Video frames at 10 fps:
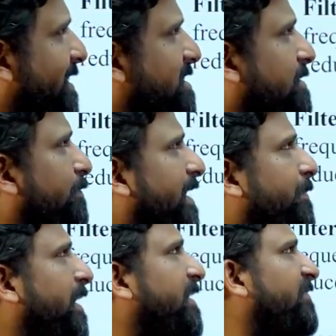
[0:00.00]
is
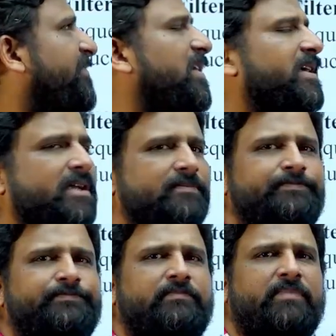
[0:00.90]
meant by a filter?
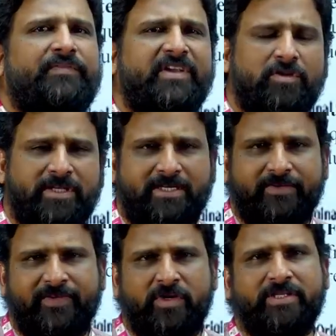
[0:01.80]
We know
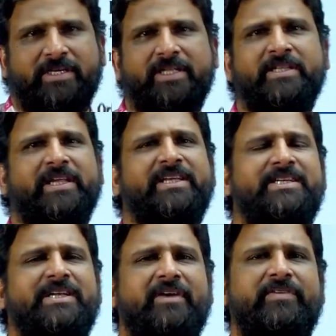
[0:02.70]
that in each
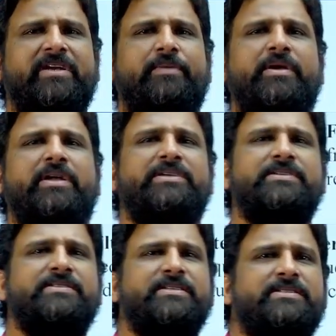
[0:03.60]
and every
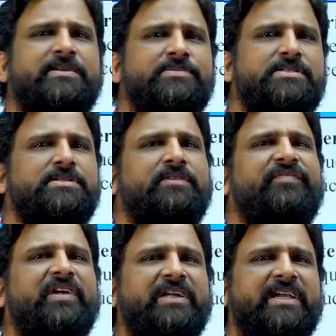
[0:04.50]
communication systems,
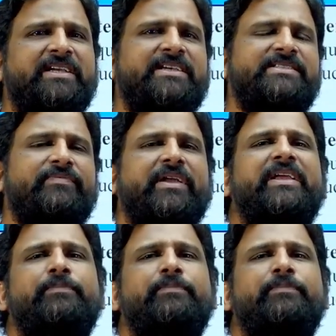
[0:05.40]
filtering is very